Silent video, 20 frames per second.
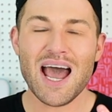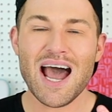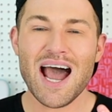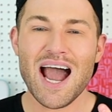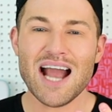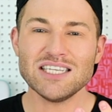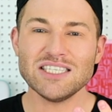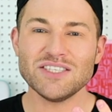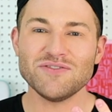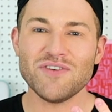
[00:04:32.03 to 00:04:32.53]

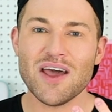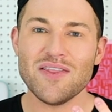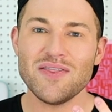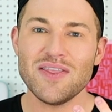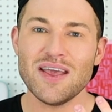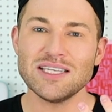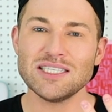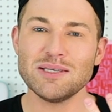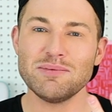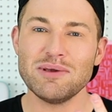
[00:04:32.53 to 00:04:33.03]
I just find
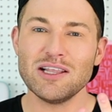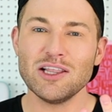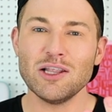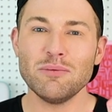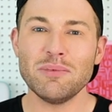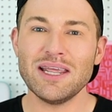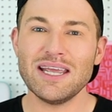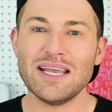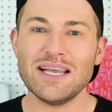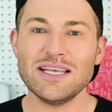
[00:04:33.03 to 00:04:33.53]
things to be a little
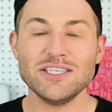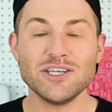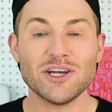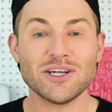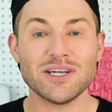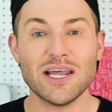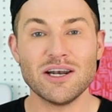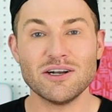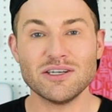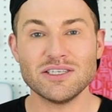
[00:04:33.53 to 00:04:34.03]
bit easier
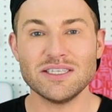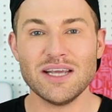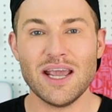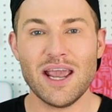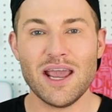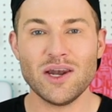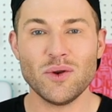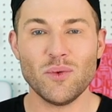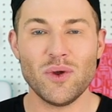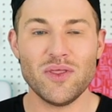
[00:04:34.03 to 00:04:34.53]
to
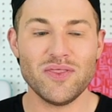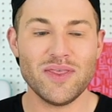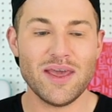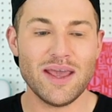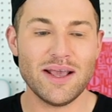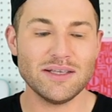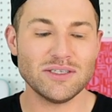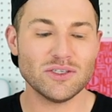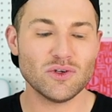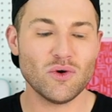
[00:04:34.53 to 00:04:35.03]
understand when
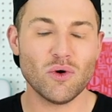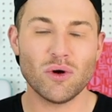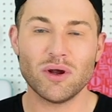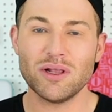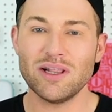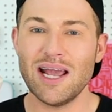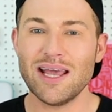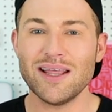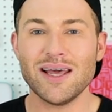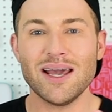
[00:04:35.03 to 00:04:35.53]
things
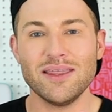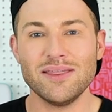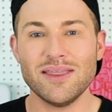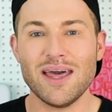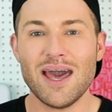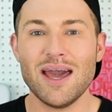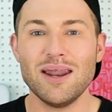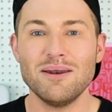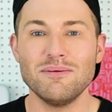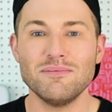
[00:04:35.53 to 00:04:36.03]
correlate like
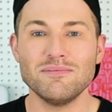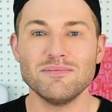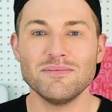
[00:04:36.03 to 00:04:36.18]
that.